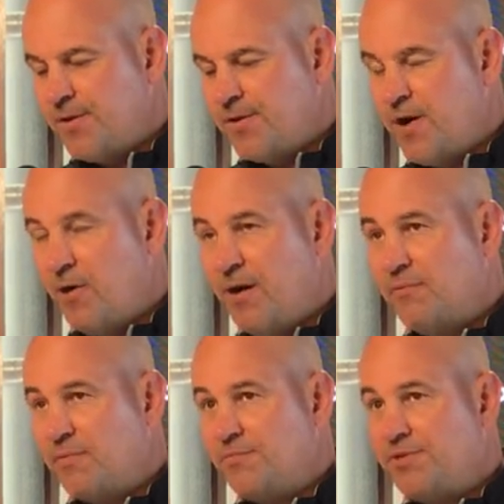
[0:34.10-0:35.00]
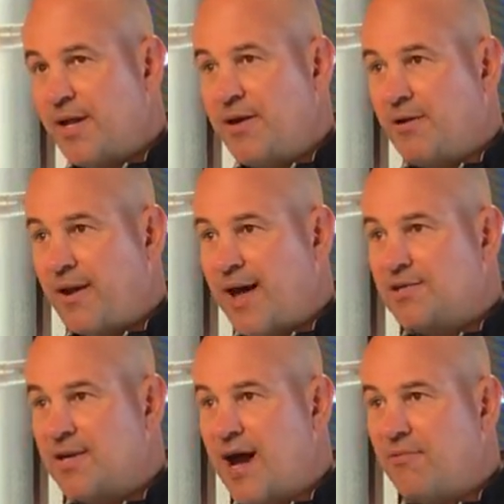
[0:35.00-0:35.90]
You know, I'm sitting here
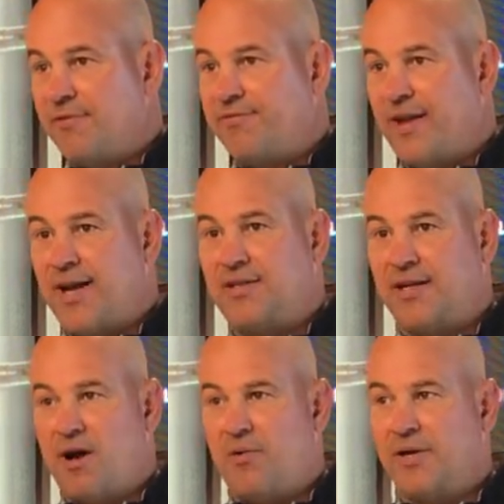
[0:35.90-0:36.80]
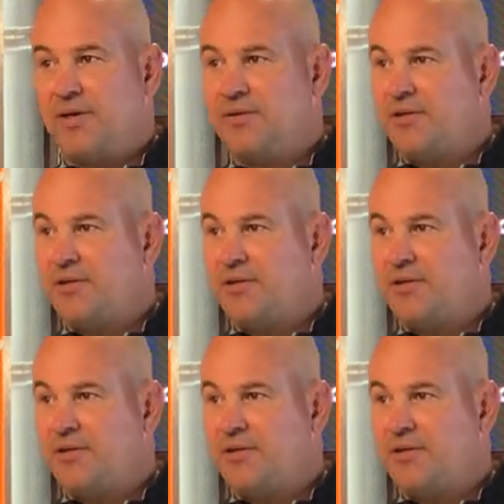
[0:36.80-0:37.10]
last night reflecting on it.